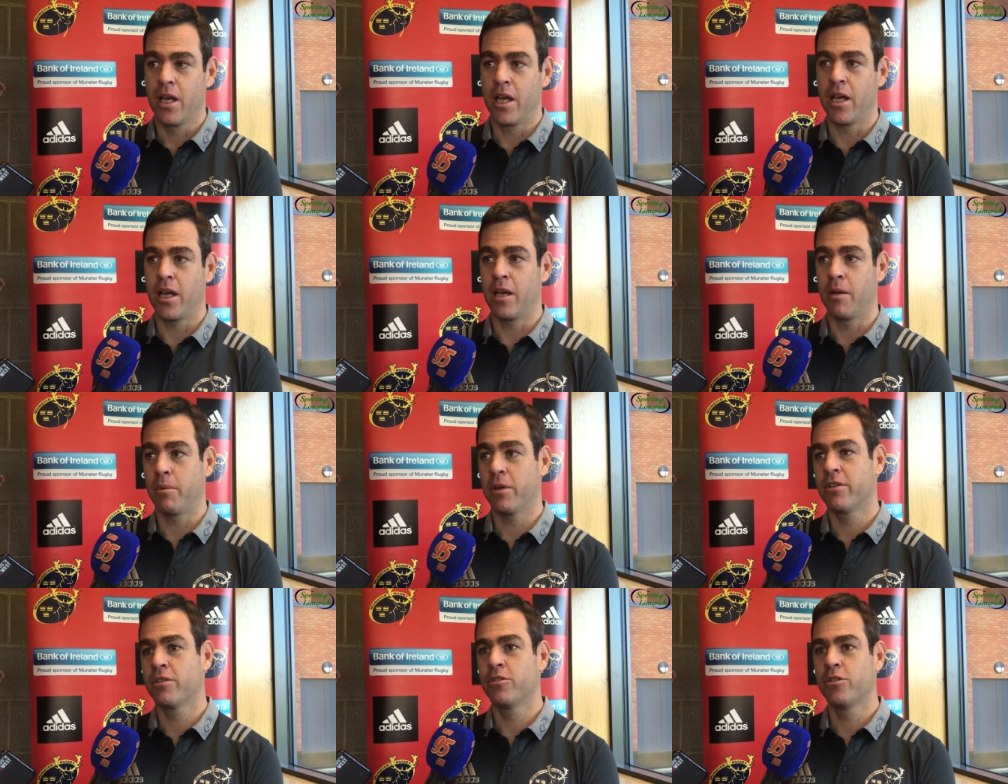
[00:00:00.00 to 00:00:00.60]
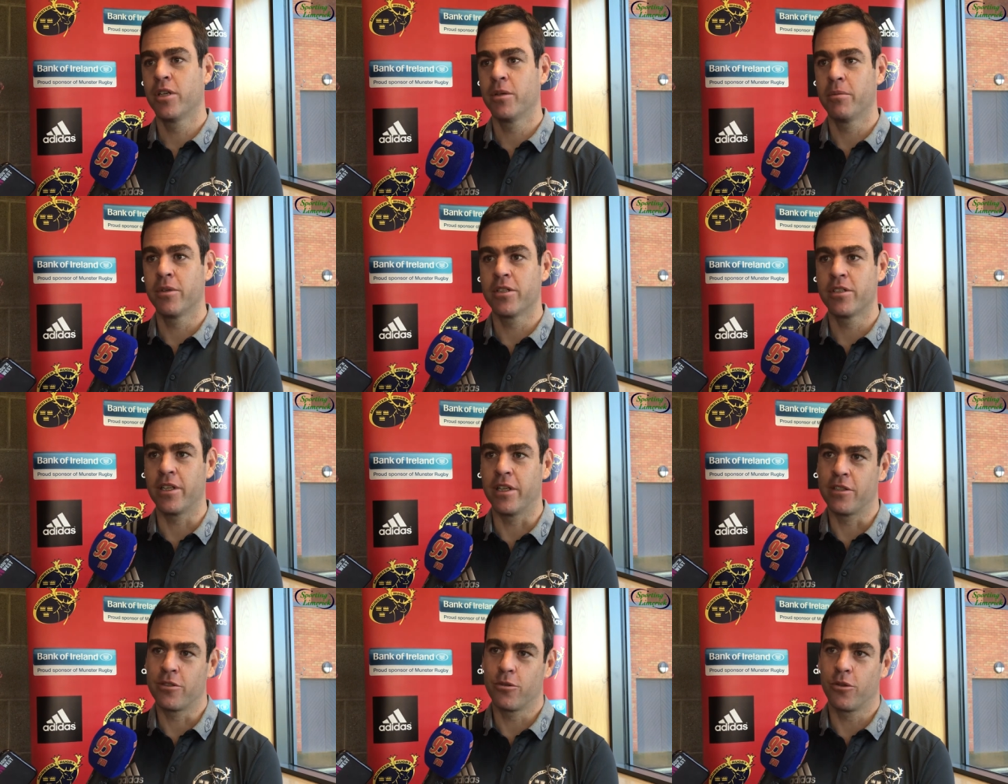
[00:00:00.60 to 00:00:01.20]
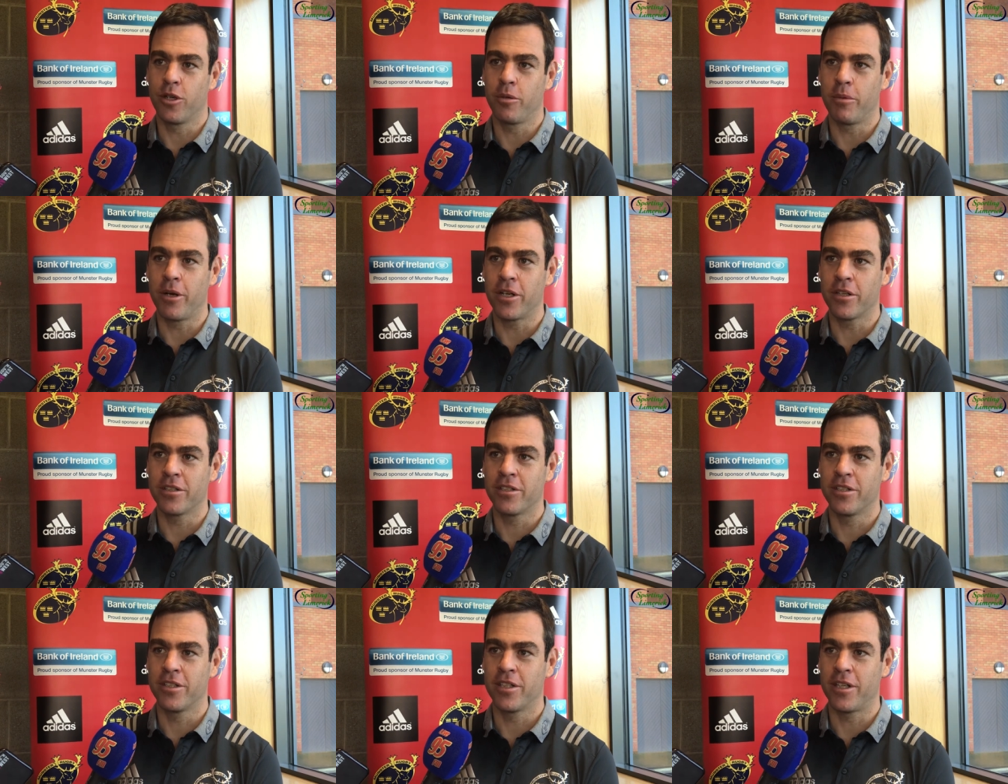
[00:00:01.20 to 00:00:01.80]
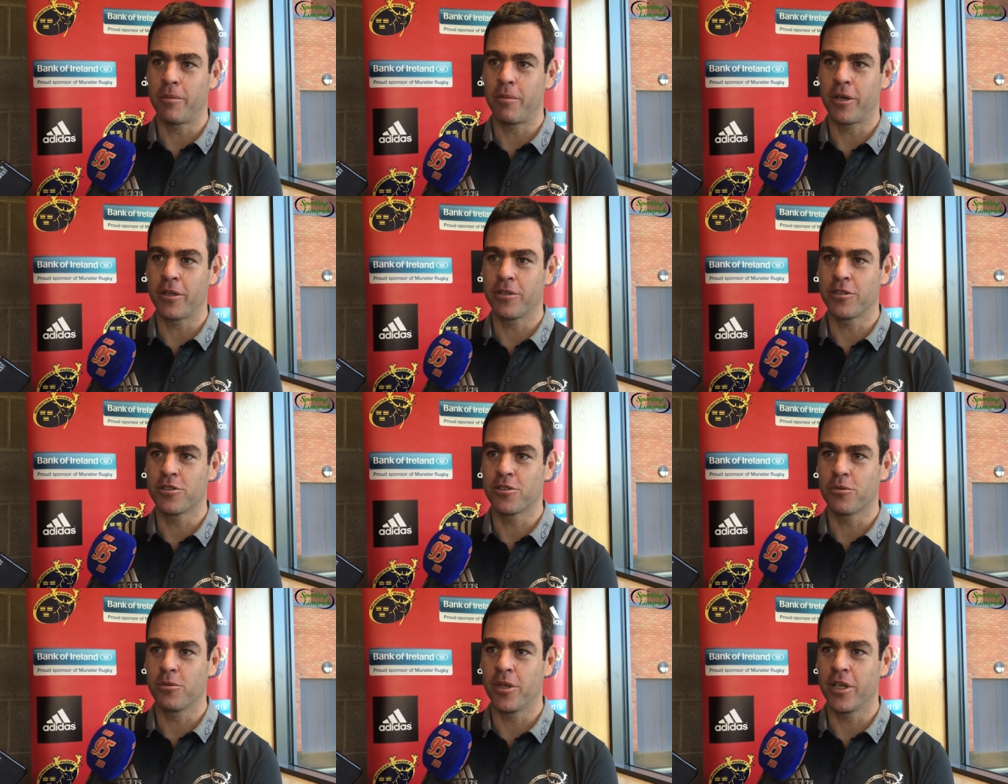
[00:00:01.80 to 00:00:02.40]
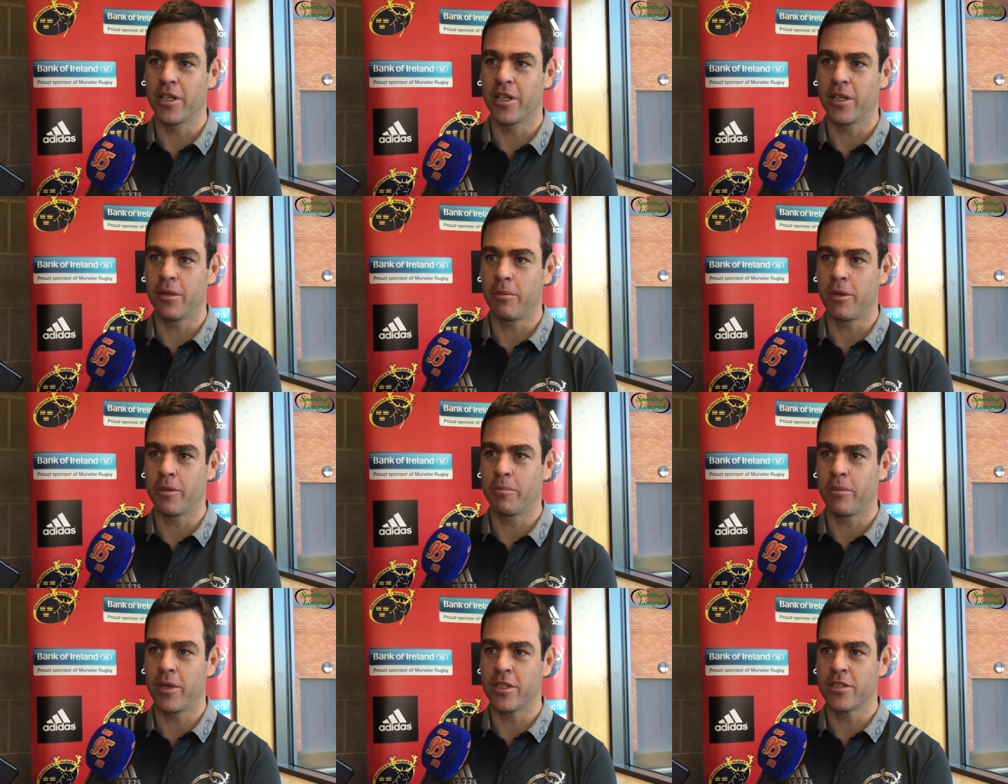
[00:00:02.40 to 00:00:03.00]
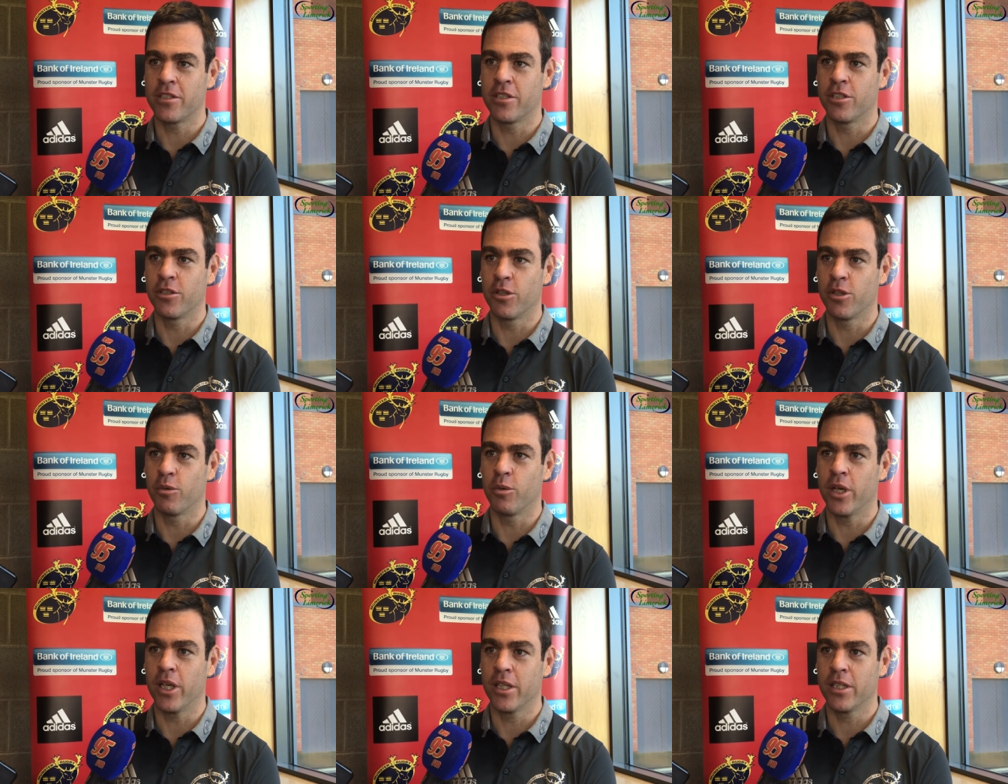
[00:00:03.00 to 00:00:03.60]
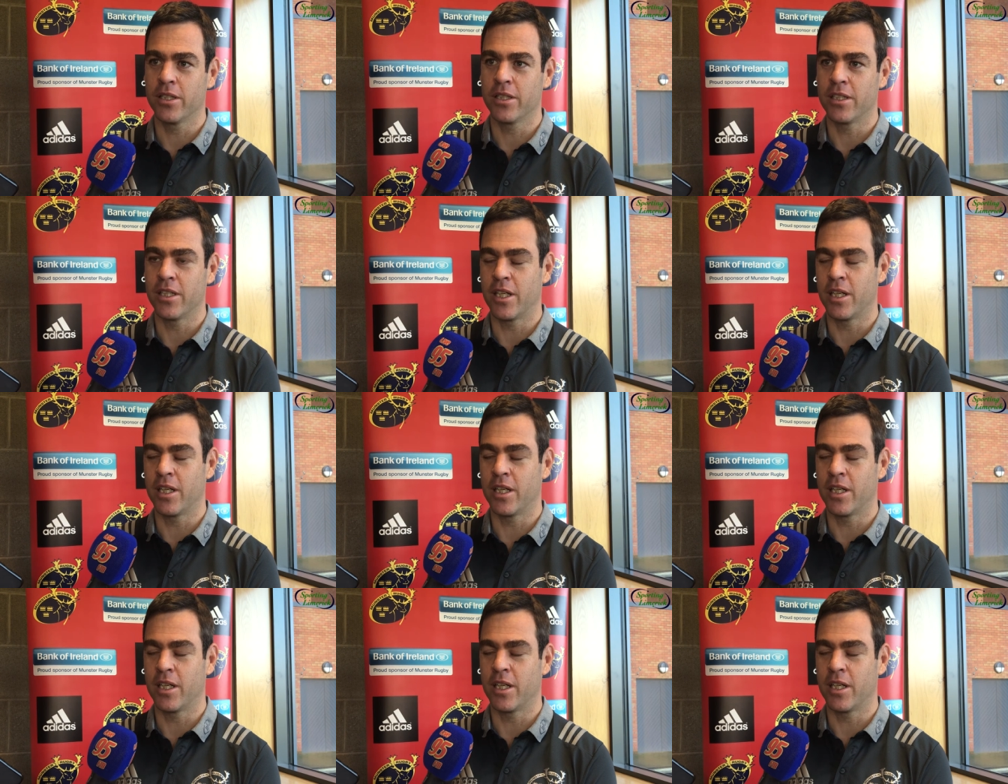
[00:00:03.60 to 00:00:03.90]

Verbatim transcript: Uh, but to him, it's all about about the squad and about Munster doing well.